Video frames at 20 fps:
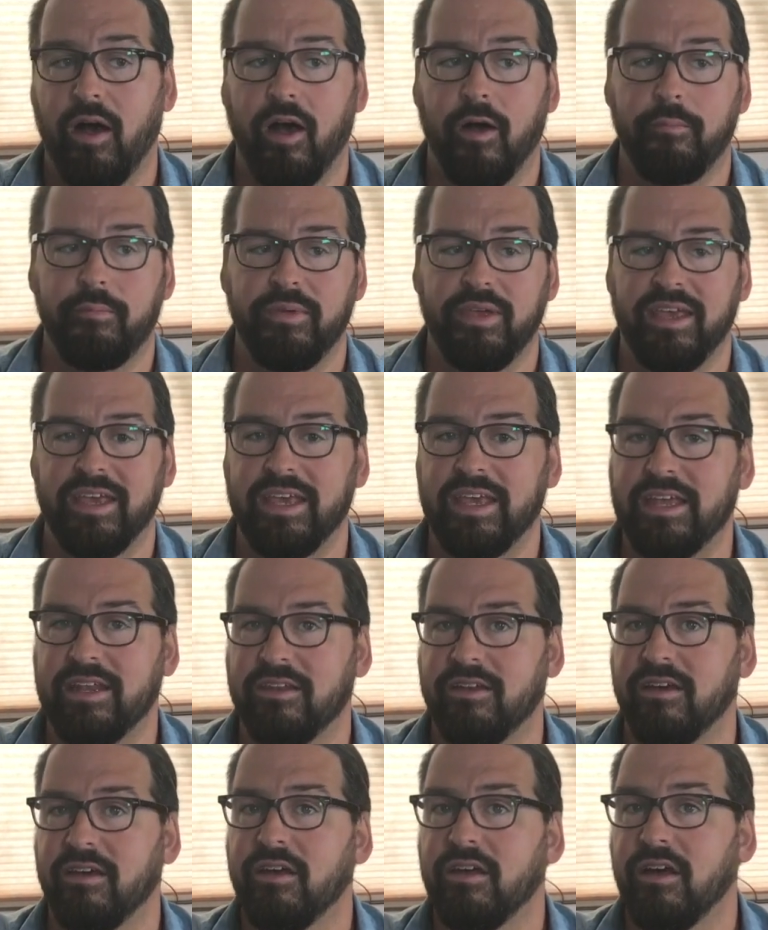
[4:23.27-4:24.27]
up
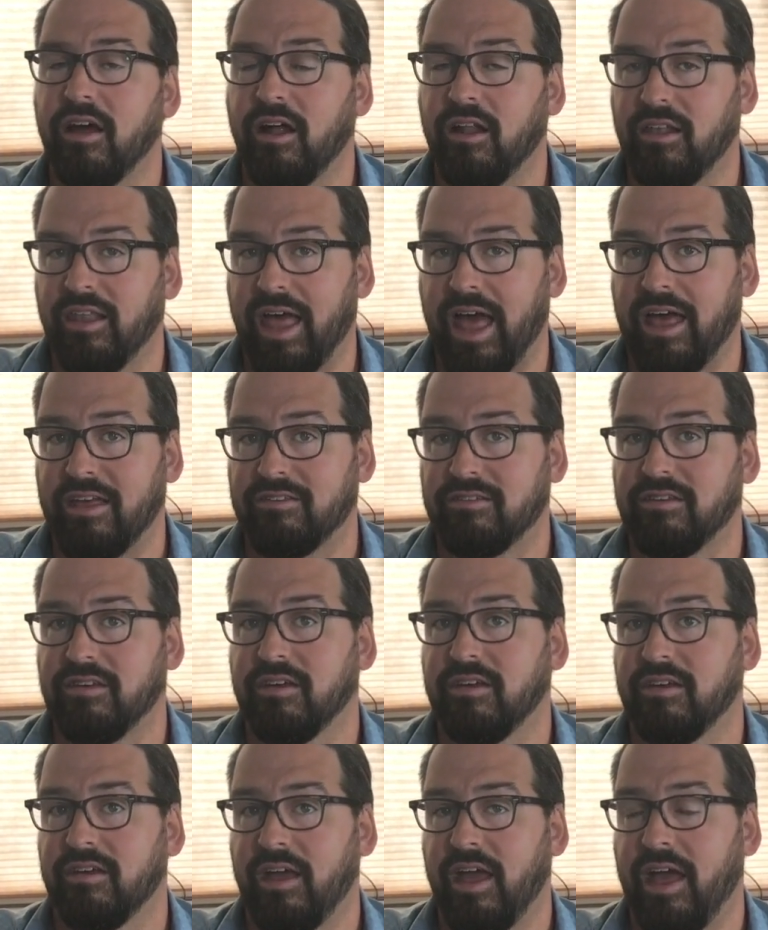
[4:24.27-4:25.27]
in
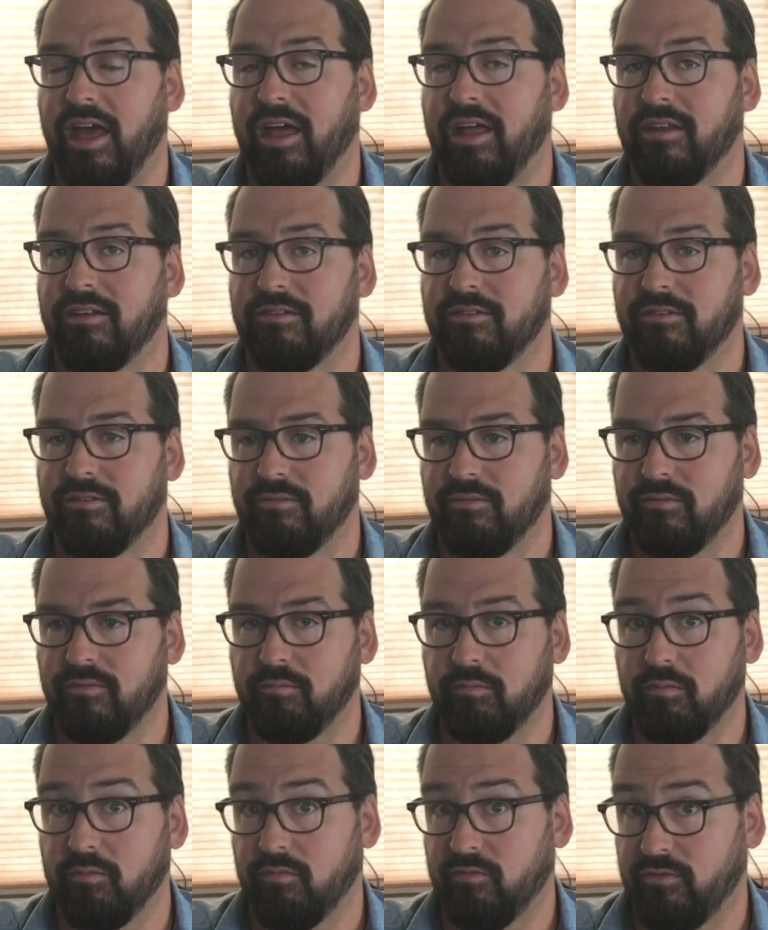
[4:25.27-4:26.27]
Alaska
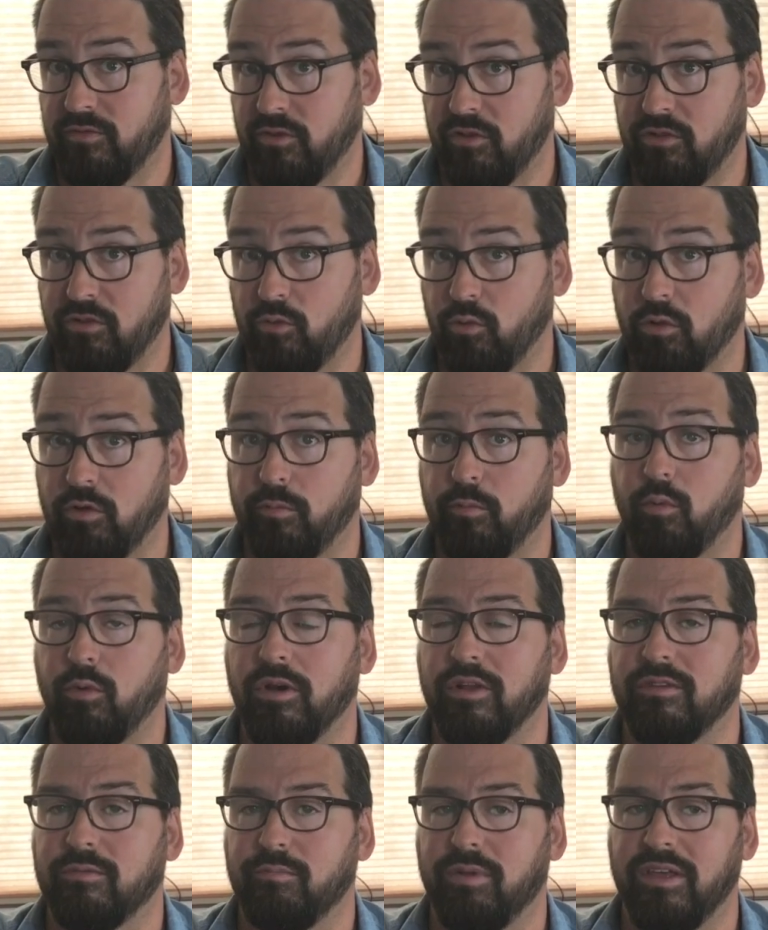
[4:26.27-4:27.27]
and further north
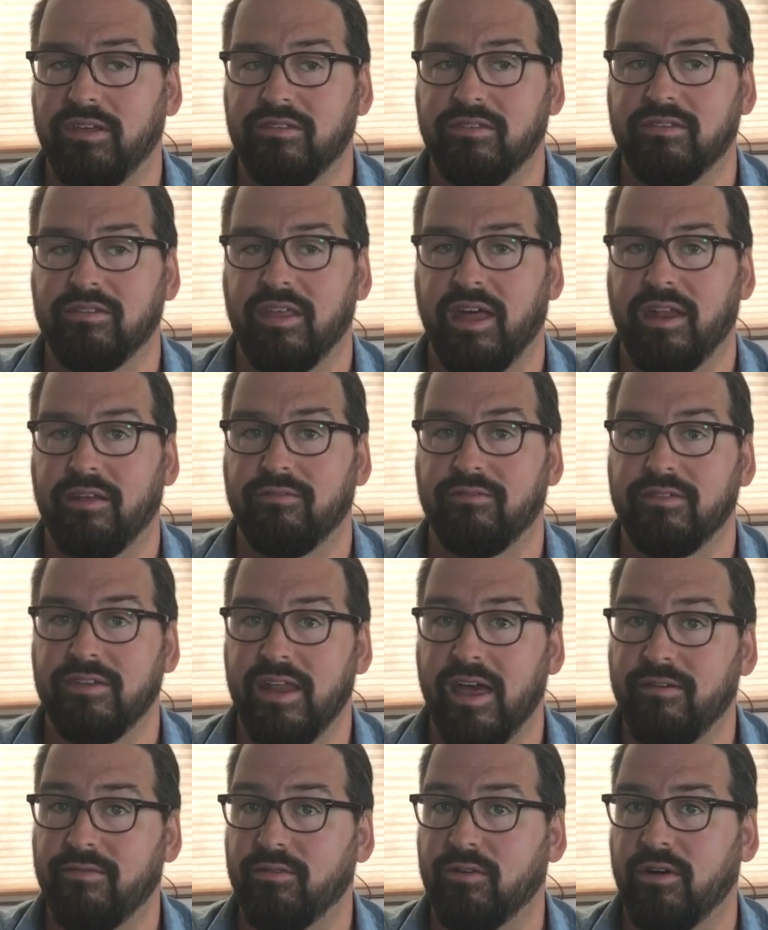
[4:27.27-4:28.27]
points, places that have
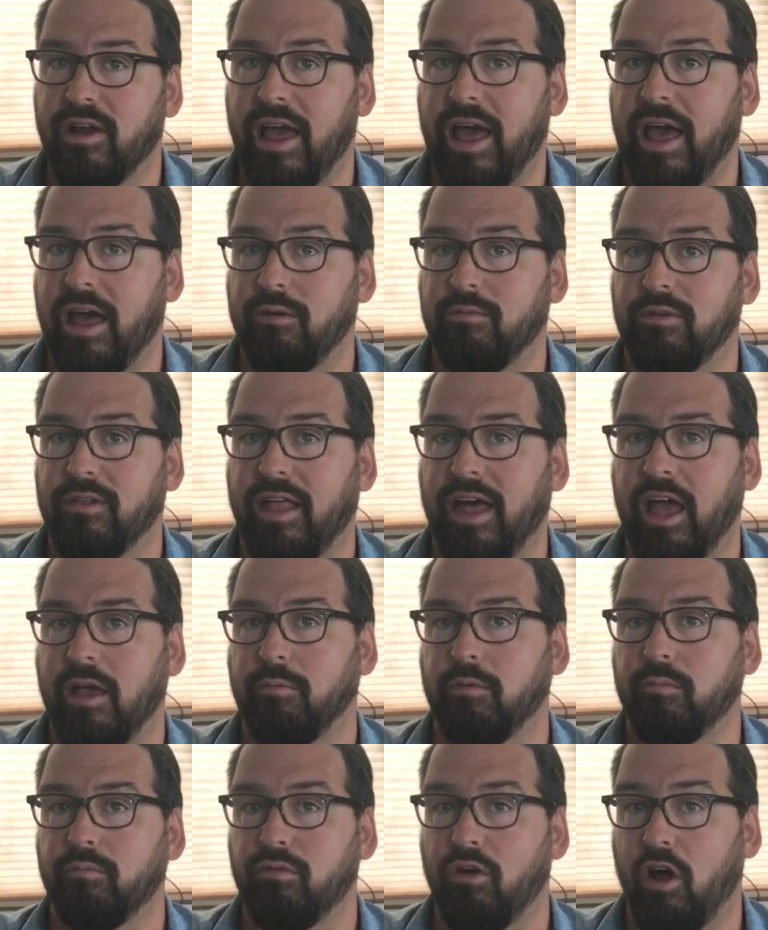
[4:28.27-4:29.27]
never had
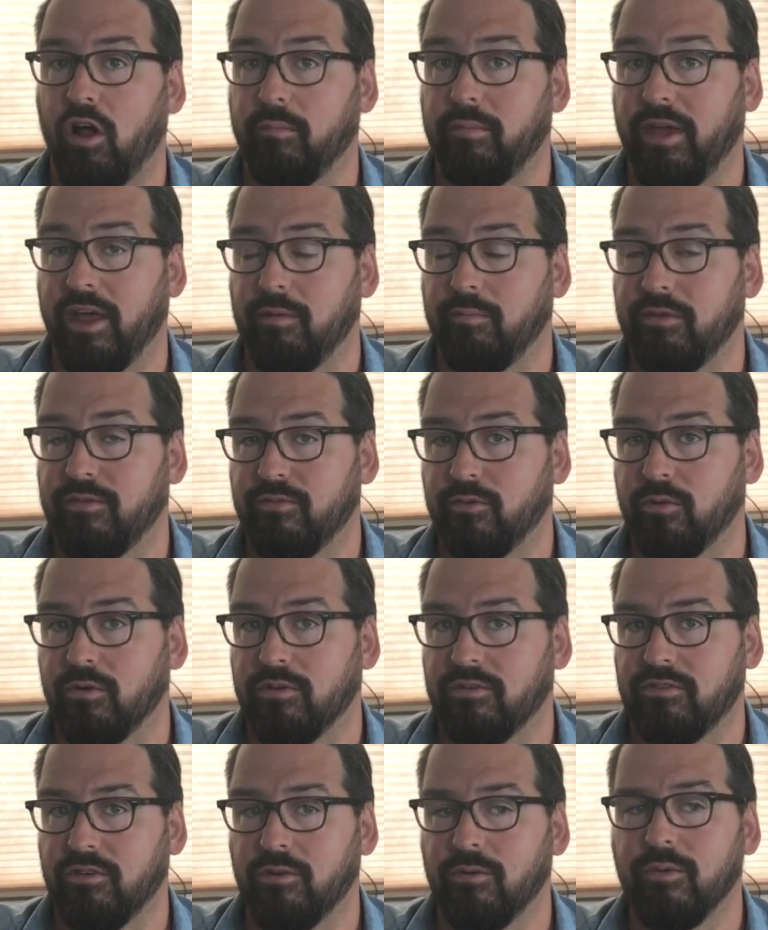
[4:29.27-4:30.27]
reliable broadband
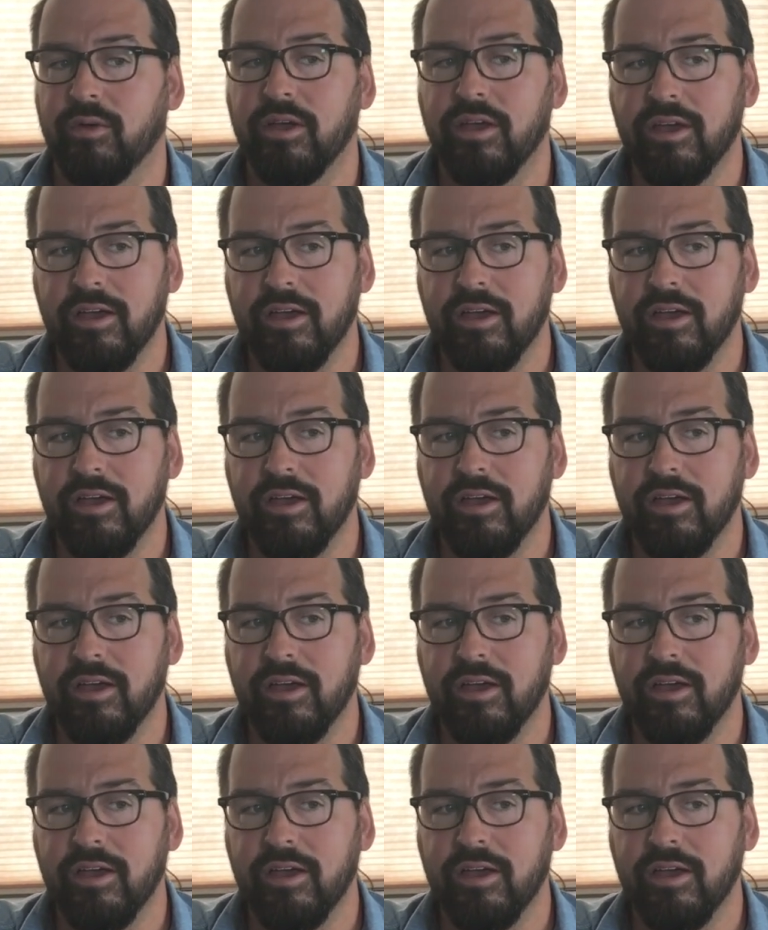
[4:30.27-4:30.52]
before. So